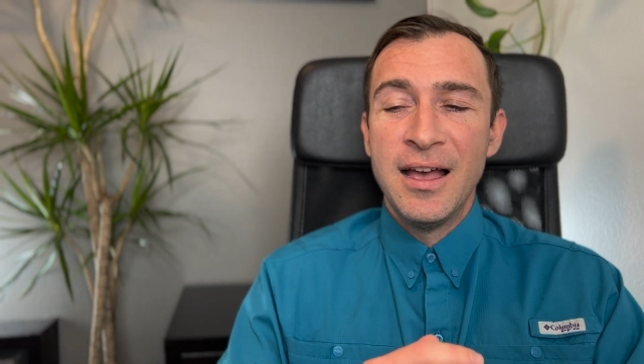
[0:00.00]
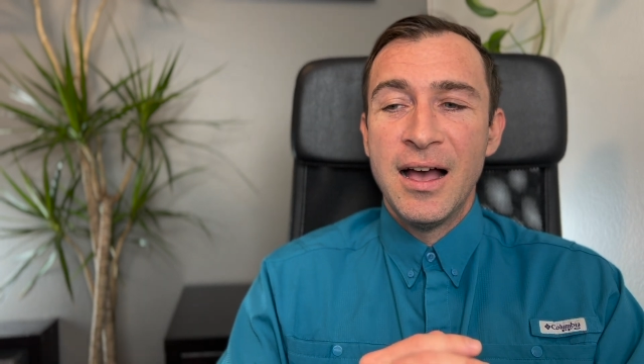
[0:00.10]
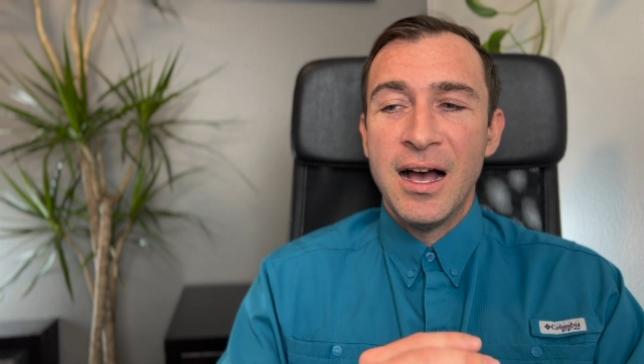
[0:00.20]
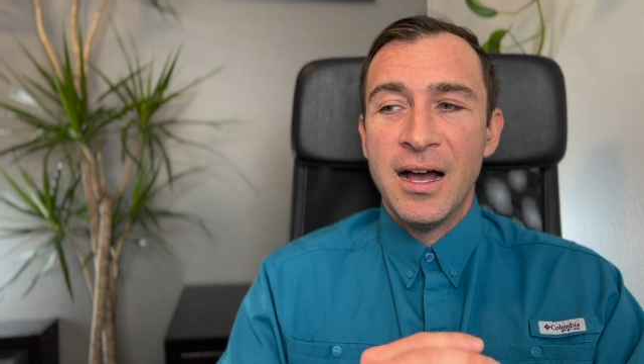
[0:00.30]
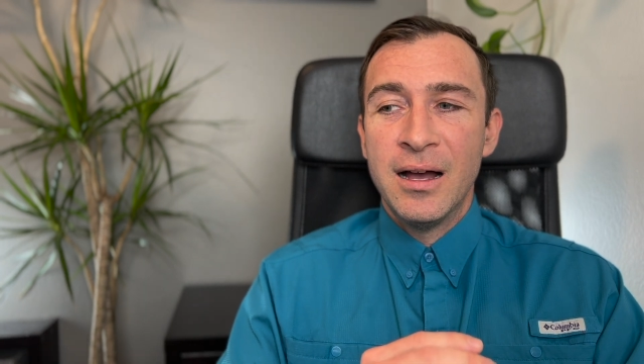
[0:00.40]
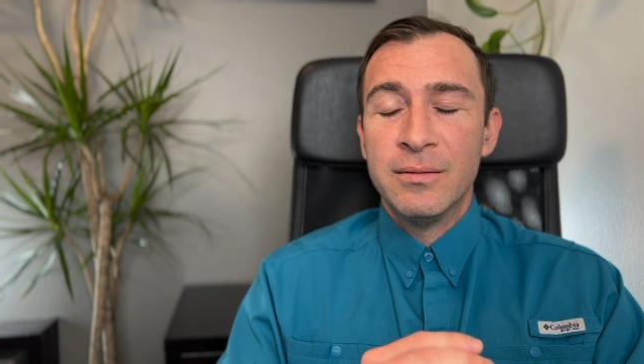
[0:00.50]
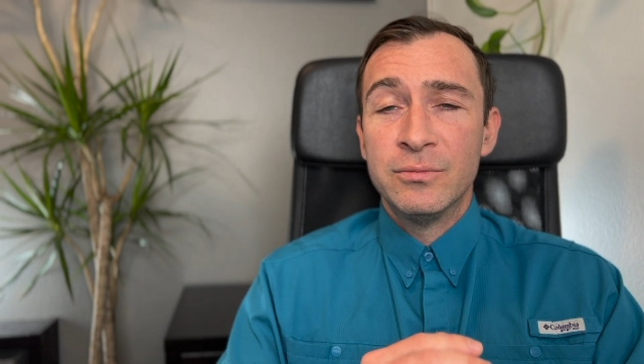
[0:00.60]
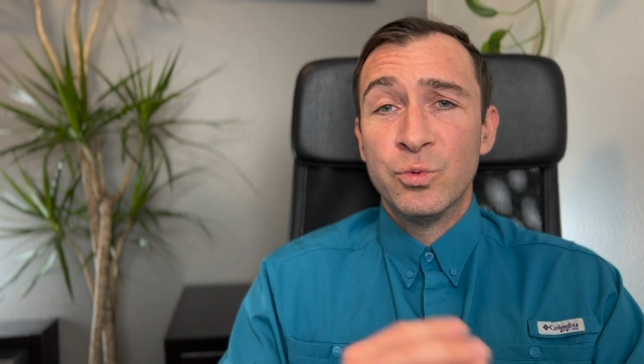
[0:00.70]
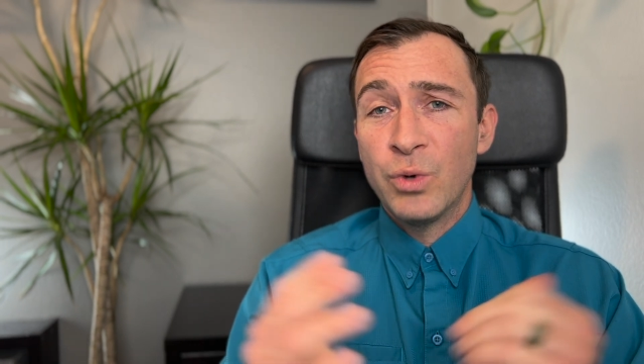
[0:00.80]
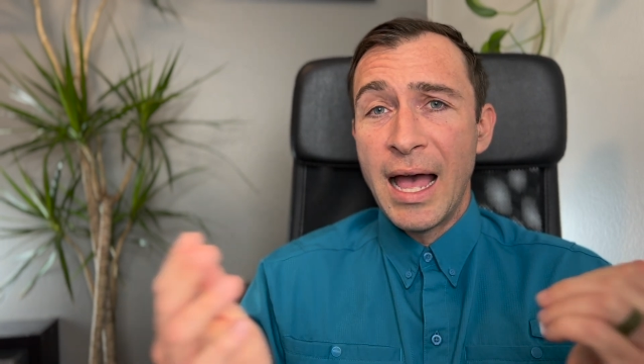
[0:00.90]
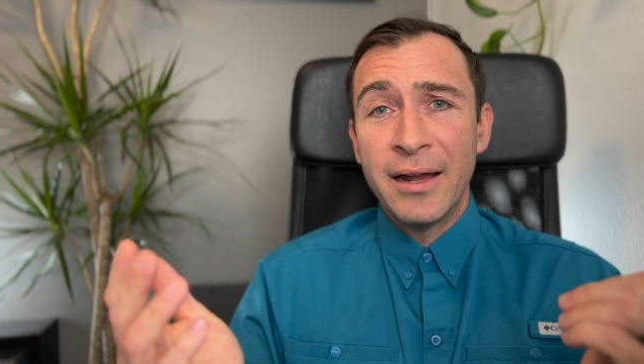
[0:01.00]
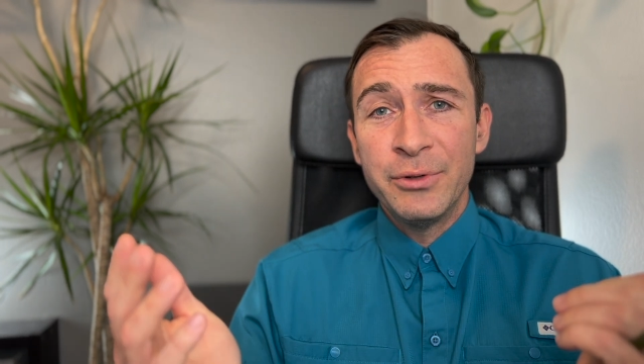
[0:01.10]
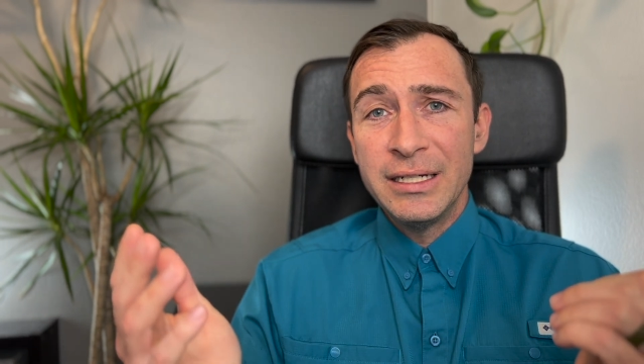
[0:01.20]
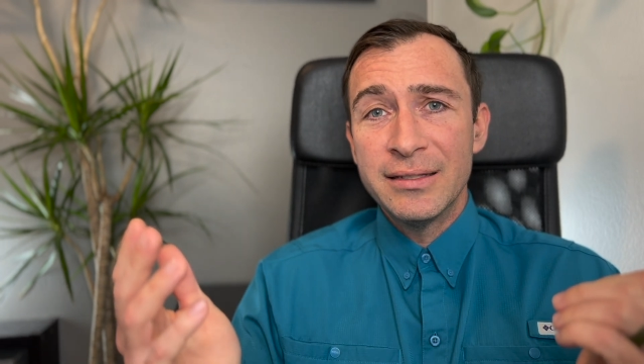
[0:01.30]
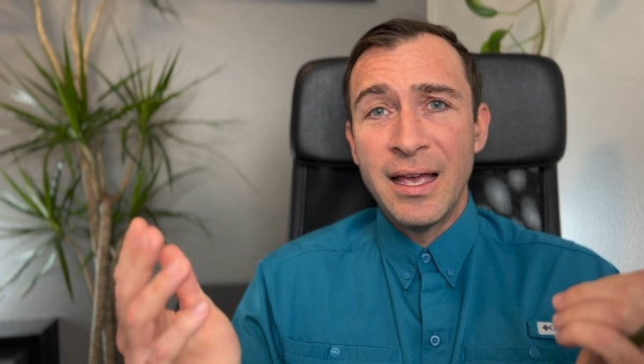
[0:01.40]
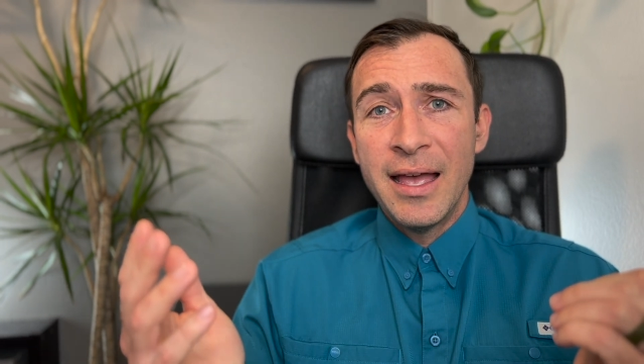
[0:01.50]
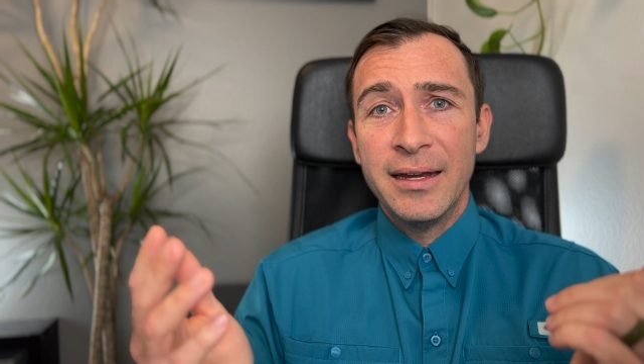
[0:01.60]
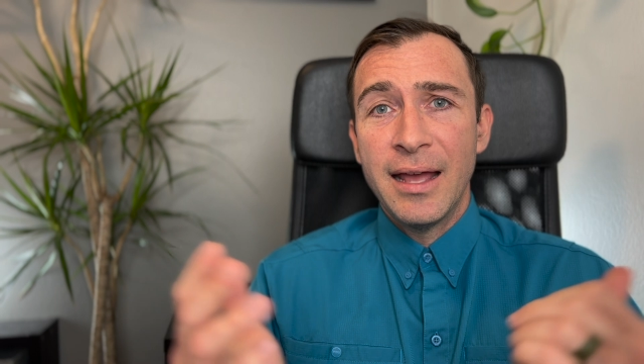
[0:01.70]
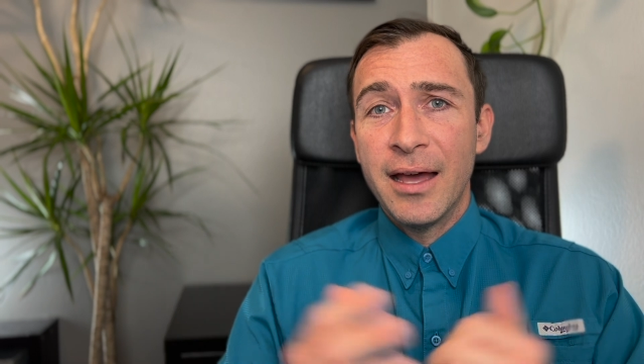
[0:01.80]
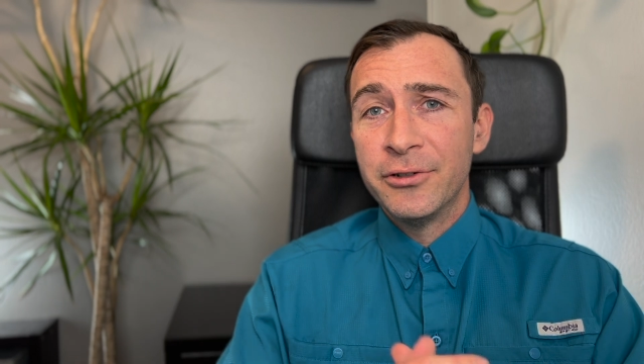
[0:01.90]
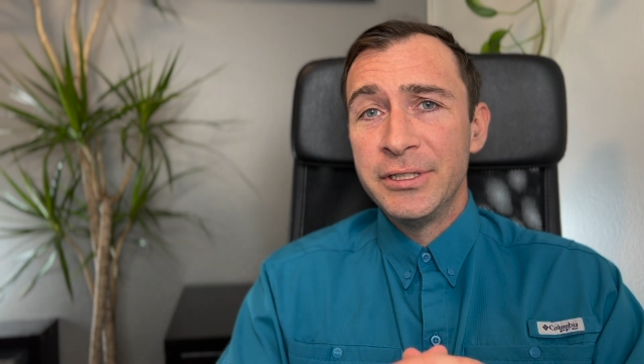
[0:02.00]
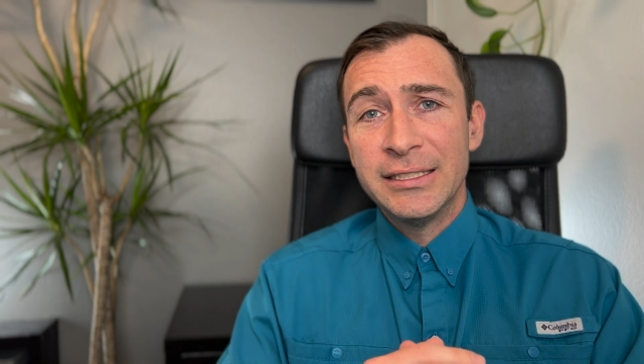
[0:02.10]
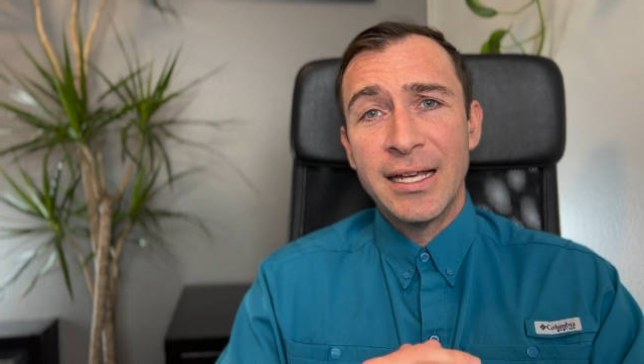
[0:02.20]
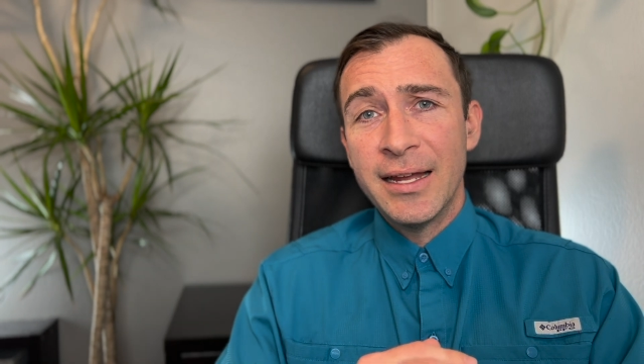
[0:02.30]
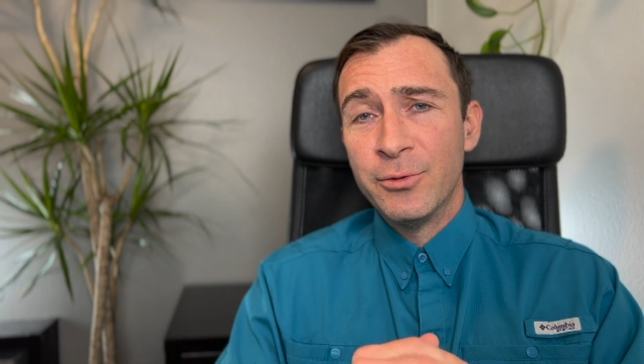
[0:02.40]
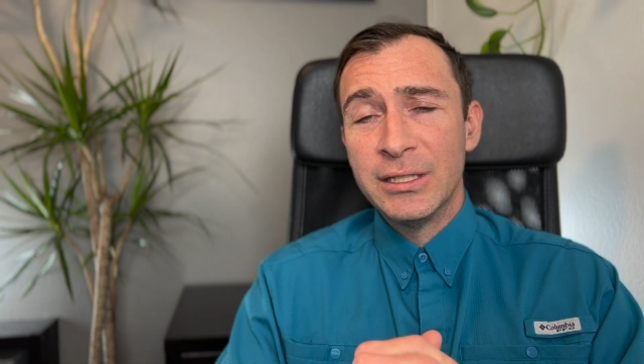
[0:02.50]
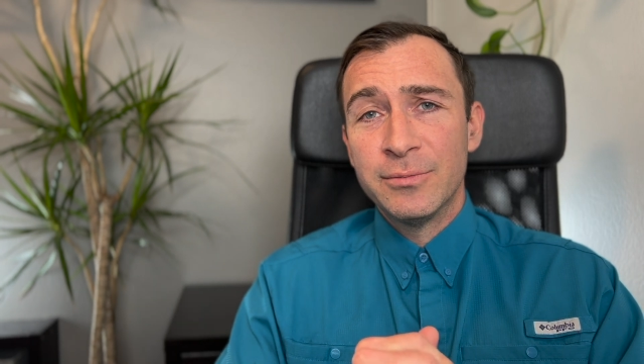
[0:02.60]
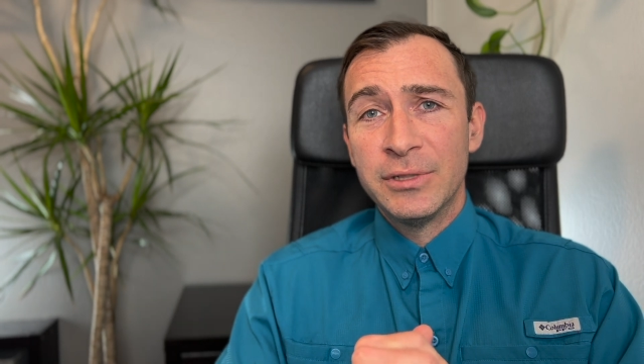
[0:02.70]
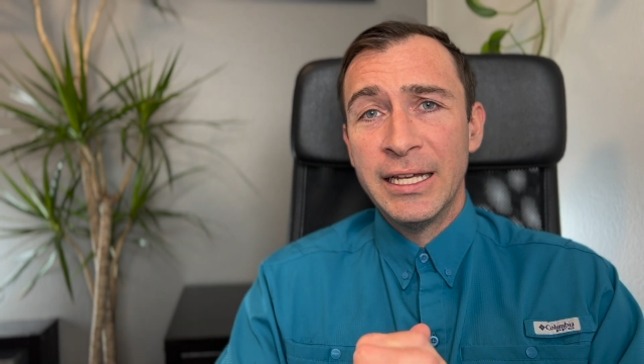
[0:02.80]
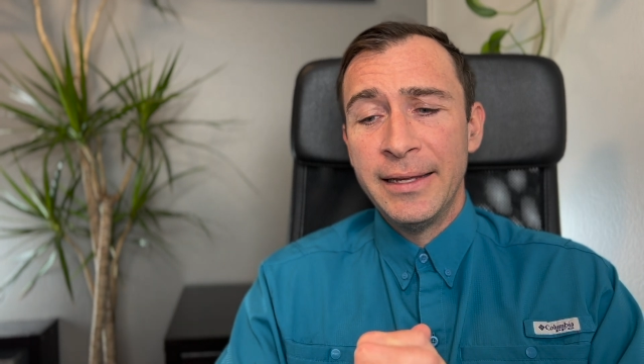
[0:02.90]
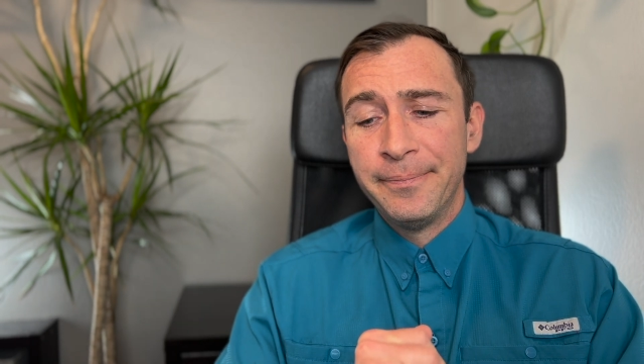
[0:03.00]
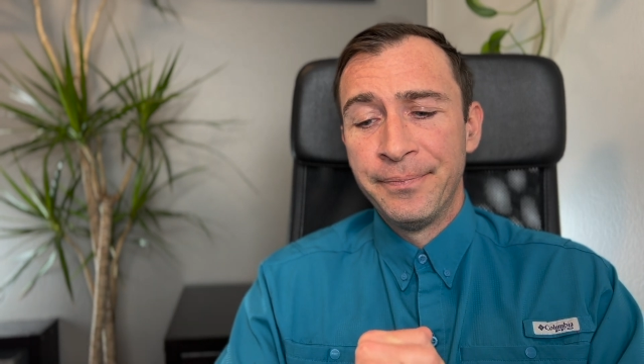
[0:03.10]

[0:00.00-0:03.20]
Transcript: How do we decide? How do we decide what to plant?